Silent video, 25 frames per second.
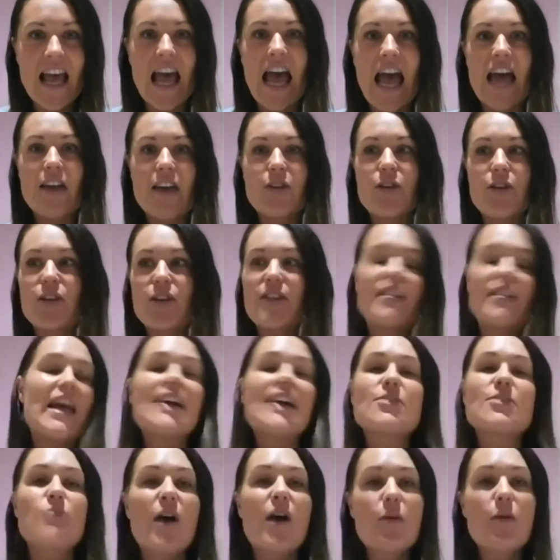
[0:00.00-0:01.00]
and
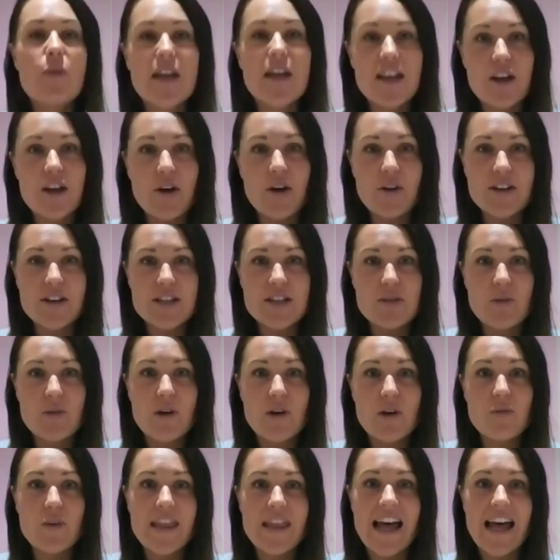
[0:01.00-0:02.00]
that's why we can go into the
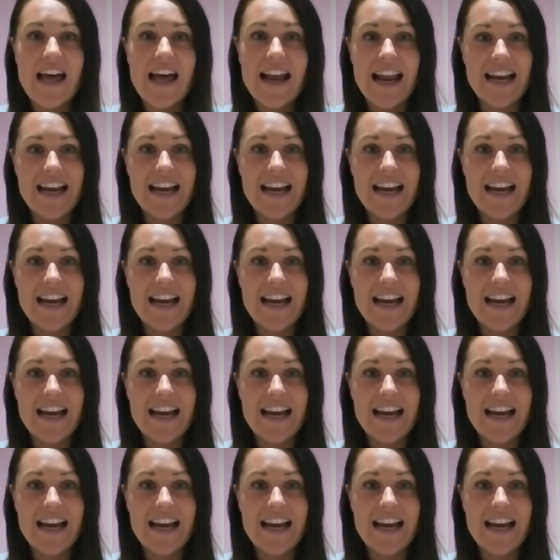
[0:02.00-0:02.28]
world without